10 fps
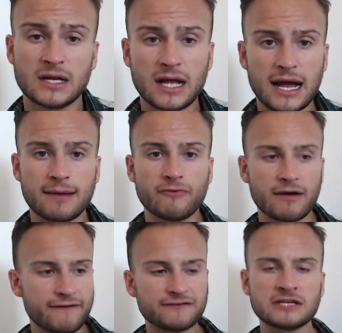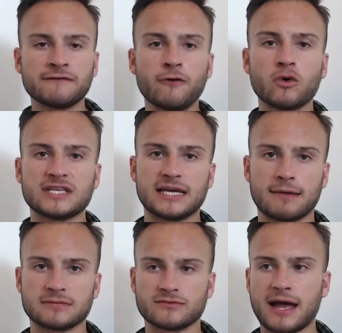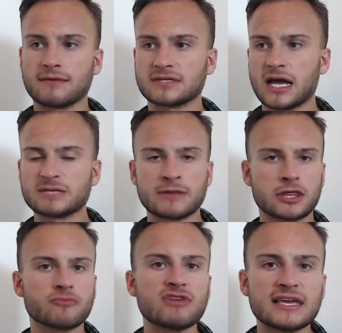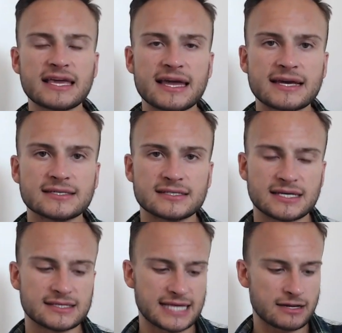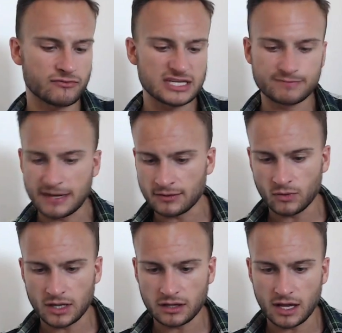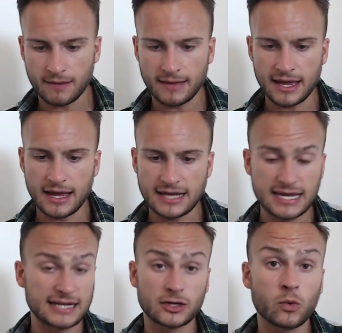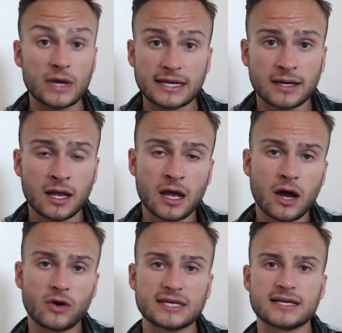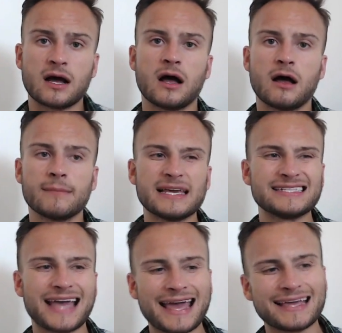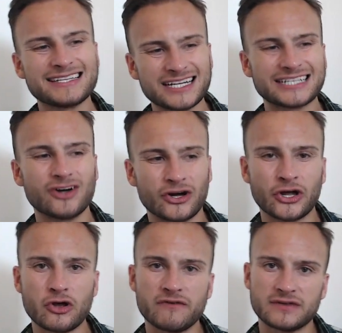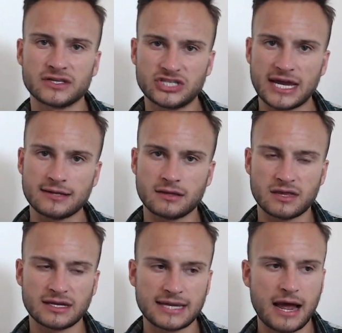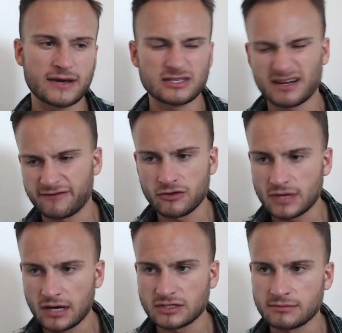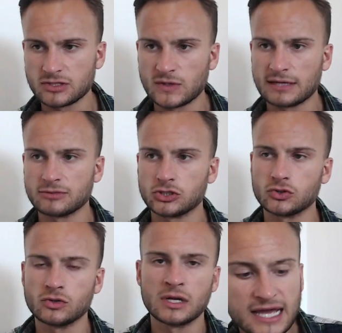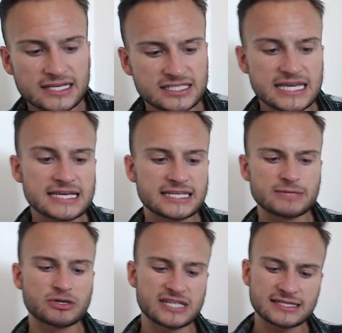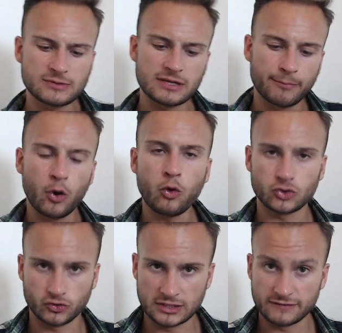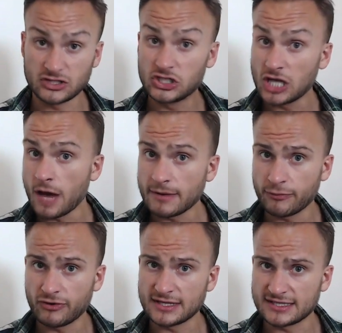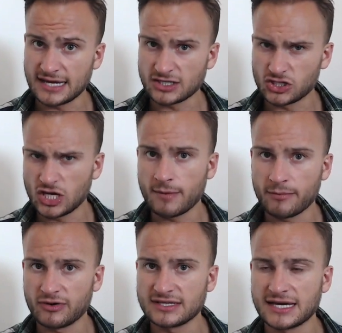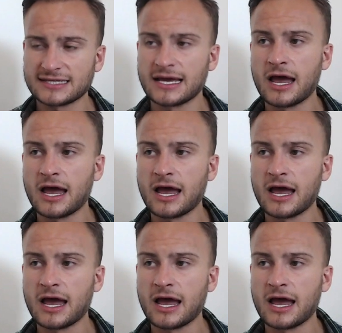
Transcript: Right, 1540 comes around. It's been 3 years since Henry's been with had a queen on his arm. He's kind of gotten over the Jane thing now. He's had a few girls in between, I'm sure. He's presented with a portrait of a German princess.